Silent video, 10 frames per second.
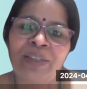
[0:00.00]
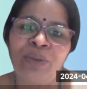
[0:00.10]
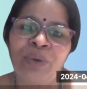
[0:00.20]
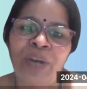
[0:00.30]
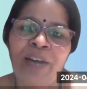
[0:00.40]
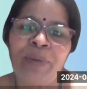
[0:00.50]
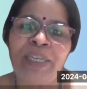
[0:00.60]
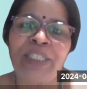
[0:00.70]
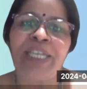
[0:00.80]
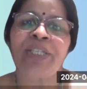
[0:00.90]
new
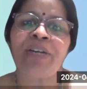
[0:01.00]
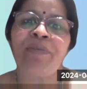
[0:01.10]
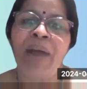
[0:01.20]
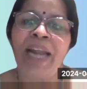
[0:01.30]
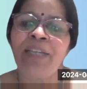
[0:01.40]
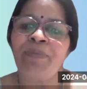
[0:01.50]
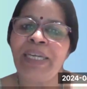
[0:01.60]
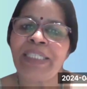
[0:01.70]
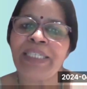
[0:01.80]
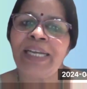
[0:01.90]
administration
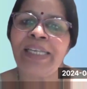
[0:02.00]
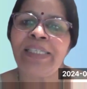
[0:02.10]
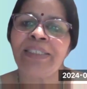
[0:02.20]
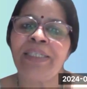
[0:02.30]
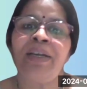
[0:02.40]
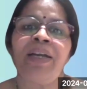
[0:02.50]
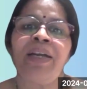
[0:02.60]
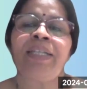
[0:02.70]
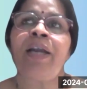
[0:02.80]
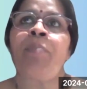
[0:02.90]
management skills,
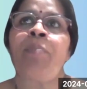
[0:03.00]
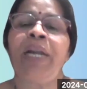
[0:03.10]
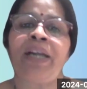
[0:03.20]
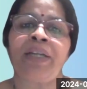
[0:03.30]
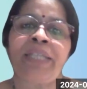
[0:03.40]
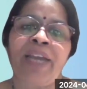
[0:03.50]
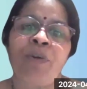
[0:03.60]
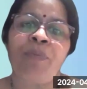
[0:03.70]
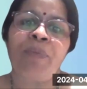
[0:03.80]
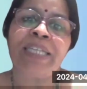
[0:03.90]
then update on the
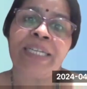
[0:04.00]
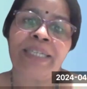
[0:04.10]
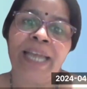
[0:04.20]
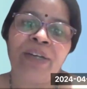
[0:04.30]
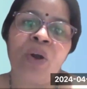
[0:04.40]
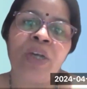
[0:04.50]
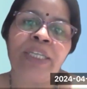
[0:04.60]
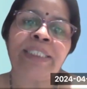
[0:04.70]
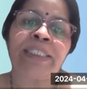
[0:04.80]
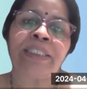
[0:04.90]
equipments, the
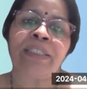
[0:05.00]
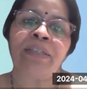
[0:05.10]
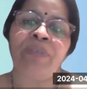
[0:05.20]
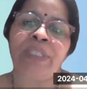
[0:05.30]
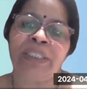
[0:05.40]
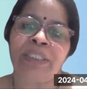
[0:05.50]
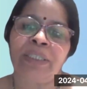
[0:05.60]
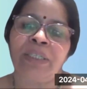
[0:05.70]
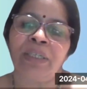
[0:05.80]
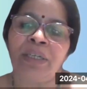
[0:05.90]
technologies which
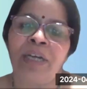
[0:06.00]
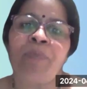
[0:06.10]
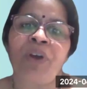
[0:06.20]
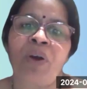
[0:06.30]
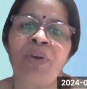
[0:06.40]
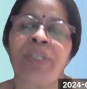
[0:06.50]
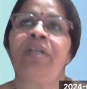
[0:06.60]
comes out.